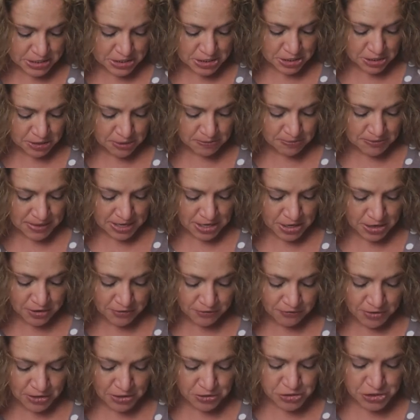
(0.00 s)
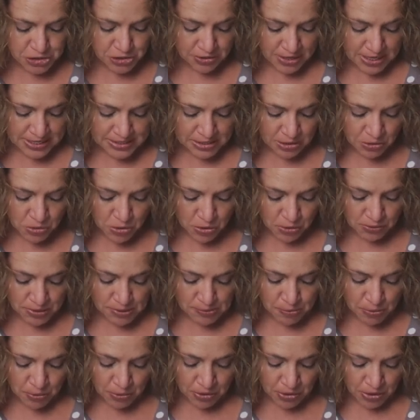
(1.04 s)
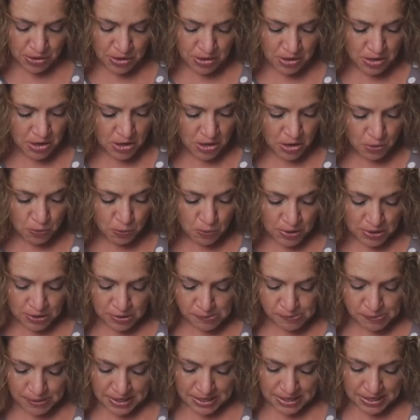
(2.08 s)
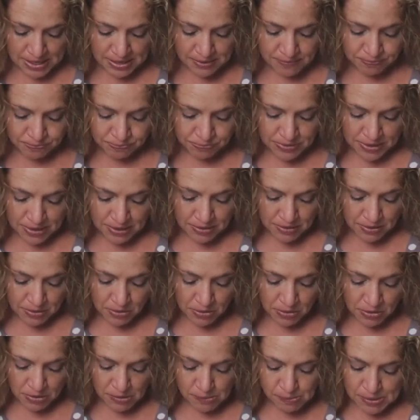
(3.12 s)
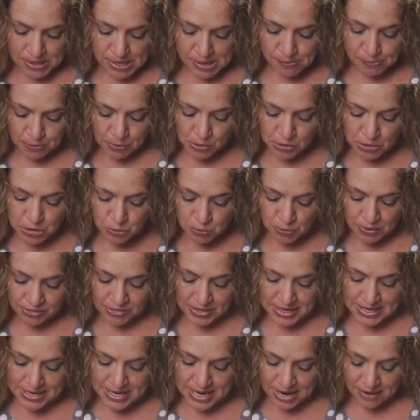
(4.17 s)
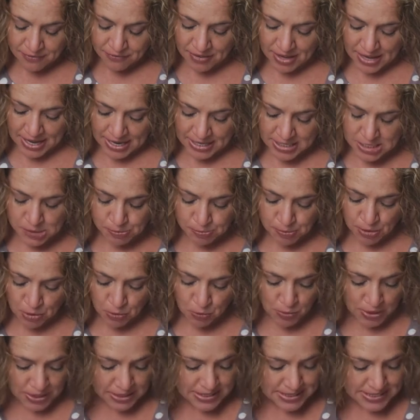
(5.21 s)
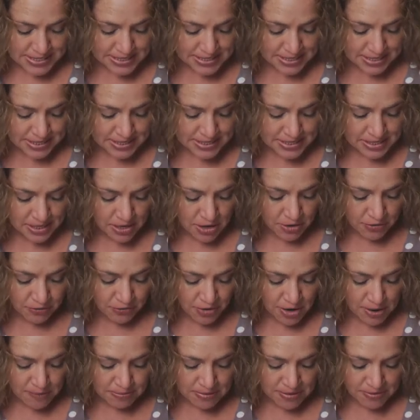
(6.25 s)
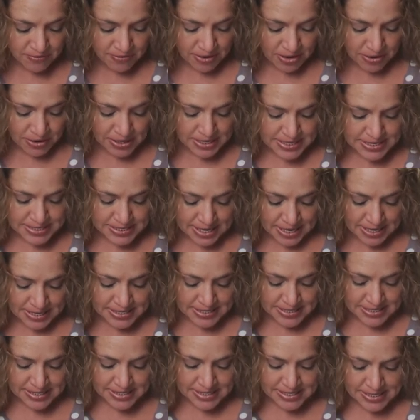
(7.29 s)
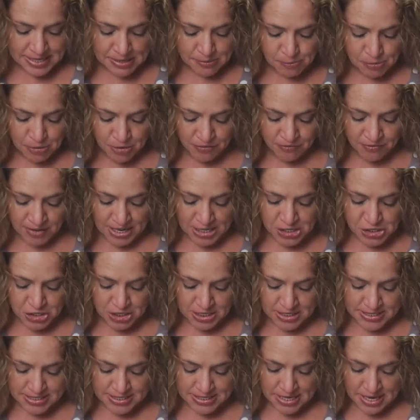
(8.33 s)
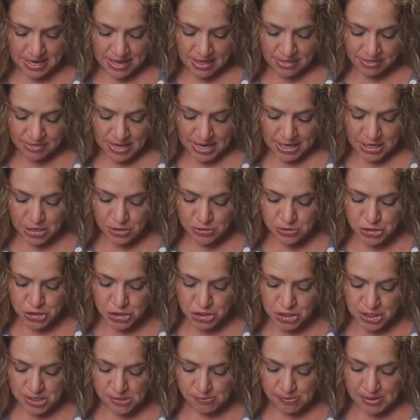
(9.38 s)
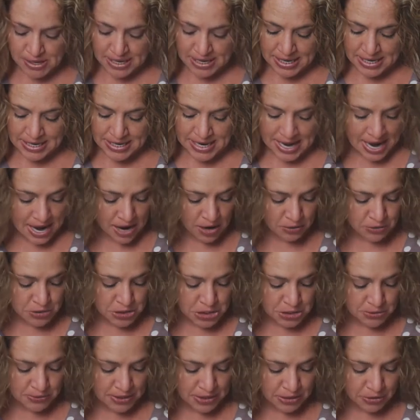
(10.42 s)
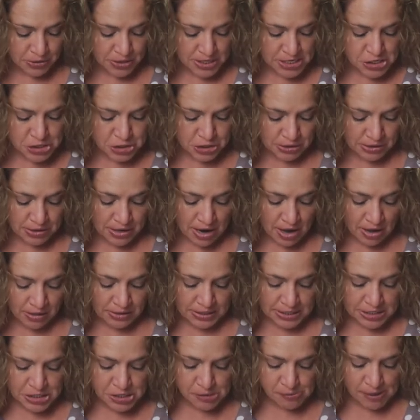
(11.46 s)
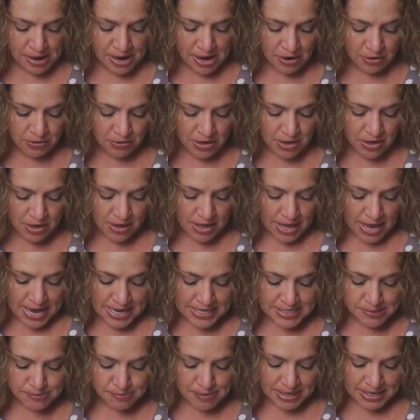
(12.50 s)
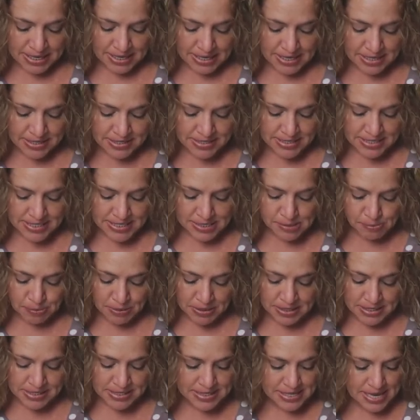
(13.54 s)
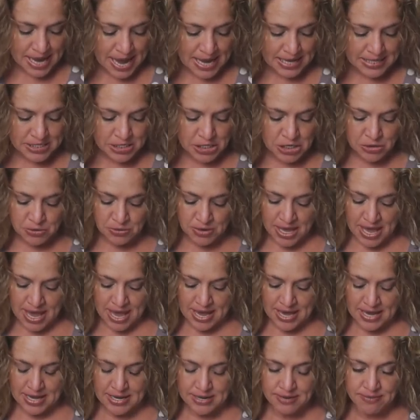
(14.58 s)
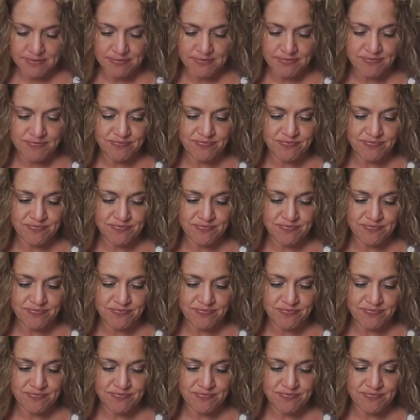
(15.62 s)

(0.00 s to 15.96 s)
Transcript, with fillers: assume that your future as a court reporter will be peopled with enough expert witnesses from the various sciences and professions that you should begin now to increase your knowledge about as many disciplines as you can.